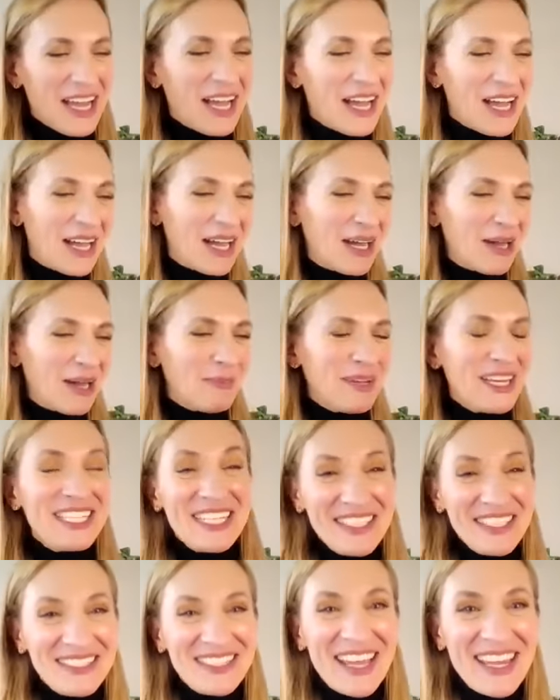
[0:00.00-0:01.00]
Um, he
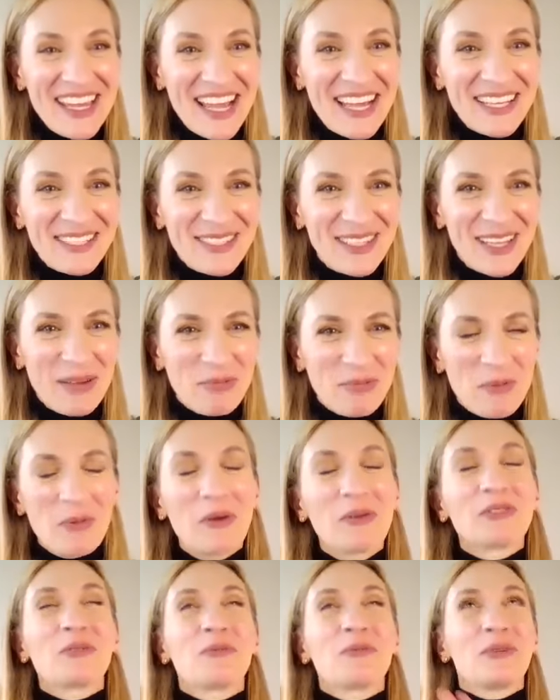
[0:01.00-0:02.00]
did say yes to that
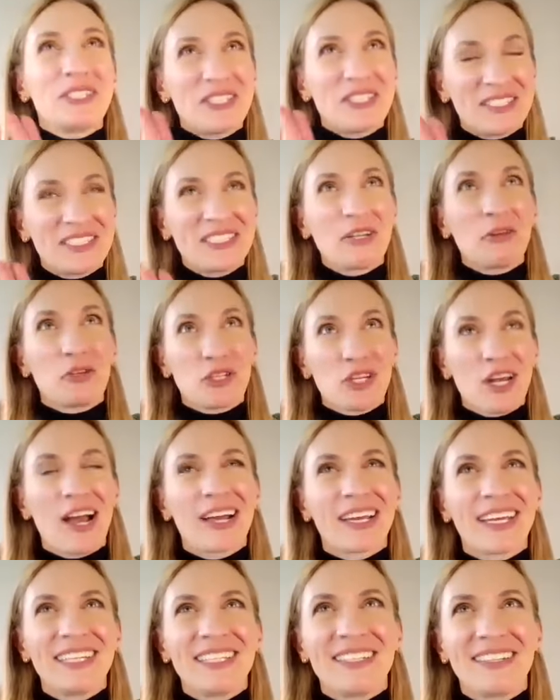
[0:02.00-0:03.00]
proposal, which is still
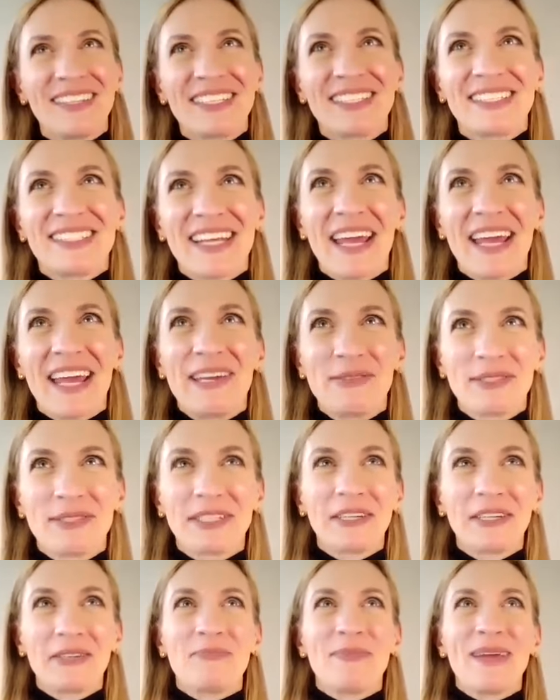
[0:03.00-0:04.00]
shocking to this day. He's
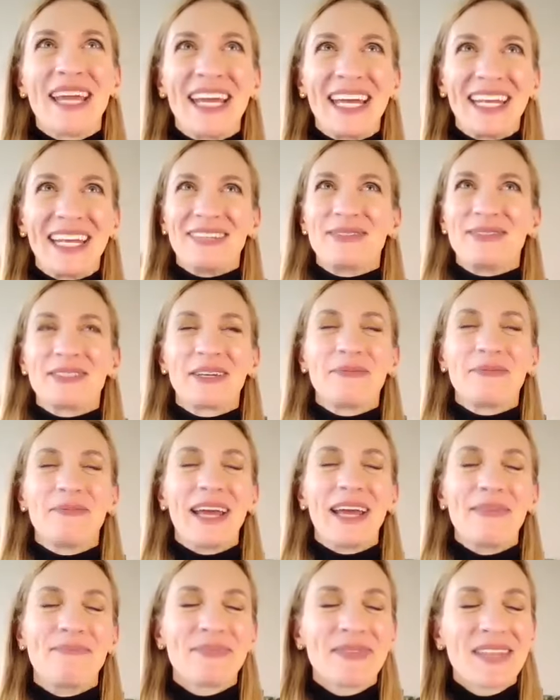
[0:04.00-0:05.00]
a good man. He's a good
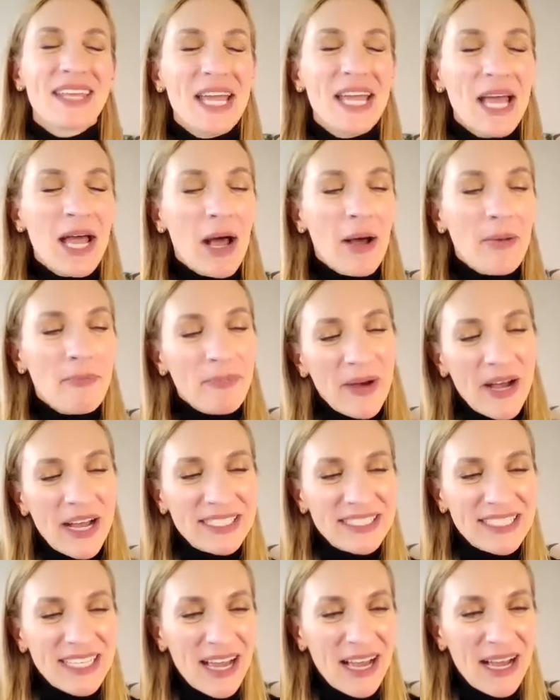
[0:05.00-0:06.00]
man.
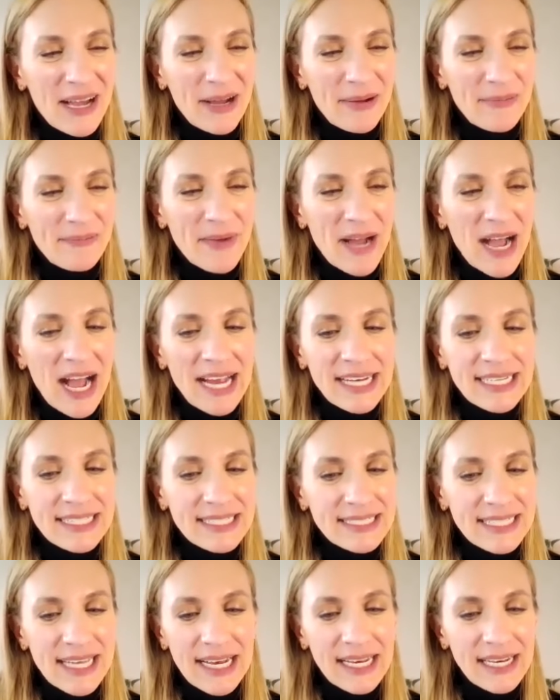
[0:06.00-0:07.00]
But um, I
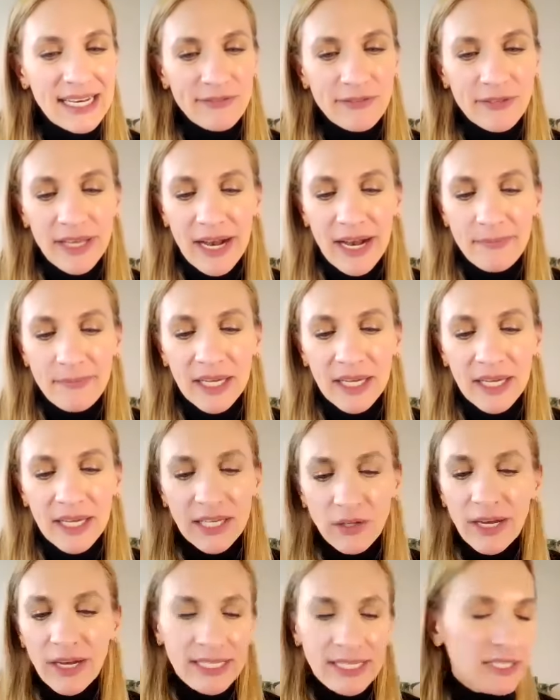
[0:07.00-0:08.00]
decided after that, I'm like, you
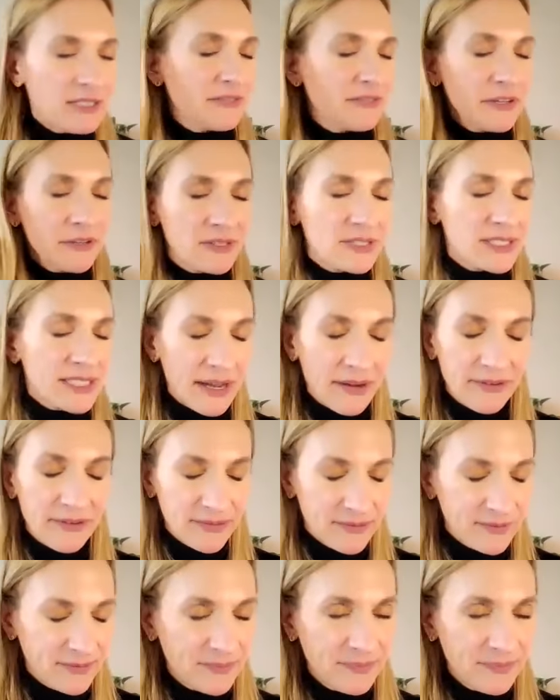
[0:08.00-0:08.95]
know what? I need to figure this out.